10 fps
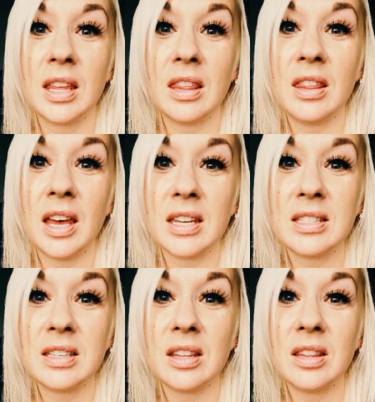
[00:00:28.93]

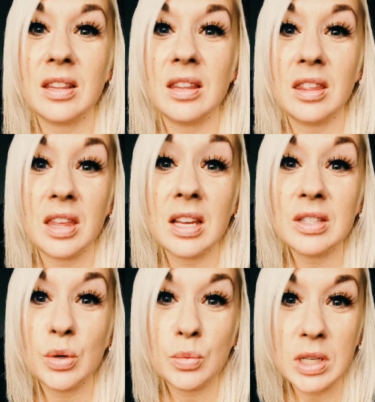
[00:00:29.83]
that the
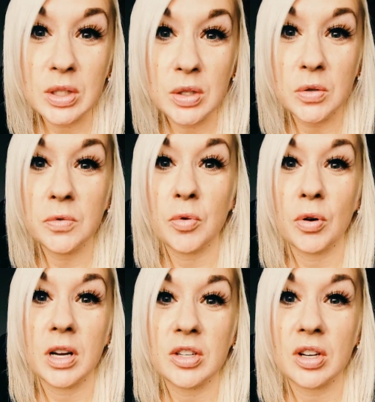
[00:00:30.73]
things that we do
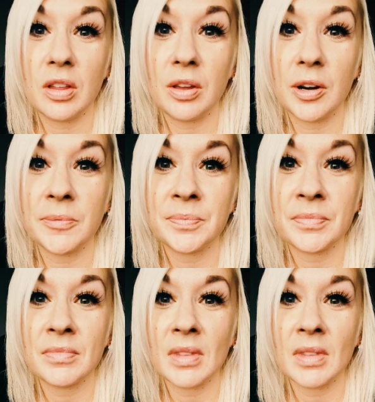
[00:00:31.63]
for each other